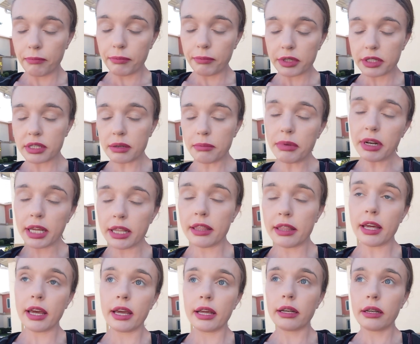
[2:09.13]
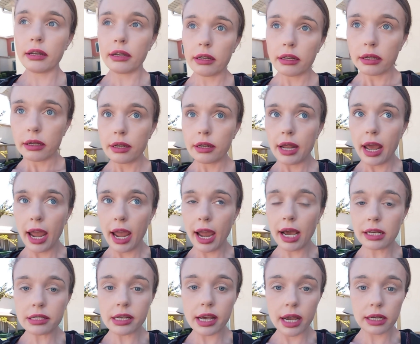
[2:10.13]
somebody that
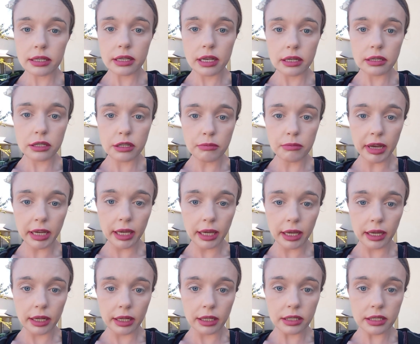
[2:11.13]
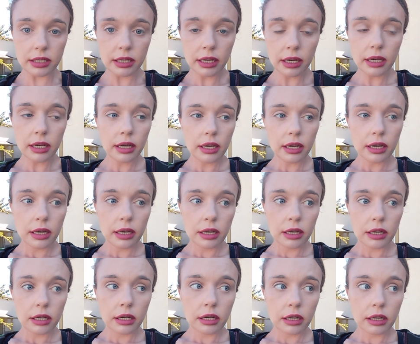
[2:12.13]
has access to my kids,
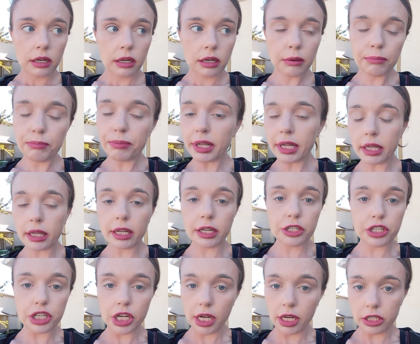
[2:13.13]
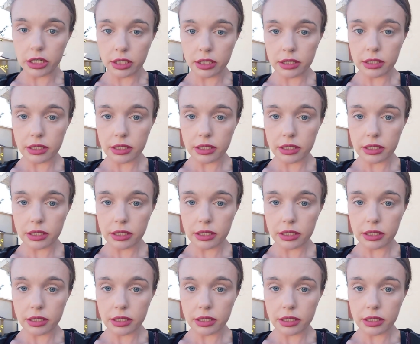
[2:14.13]
completely changes?